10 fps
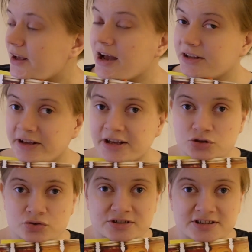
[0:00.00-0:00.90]
add
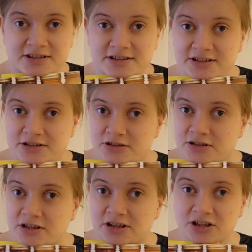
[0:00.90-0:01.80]
extra acidity
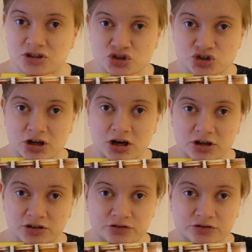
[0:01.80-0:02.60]
in each jar.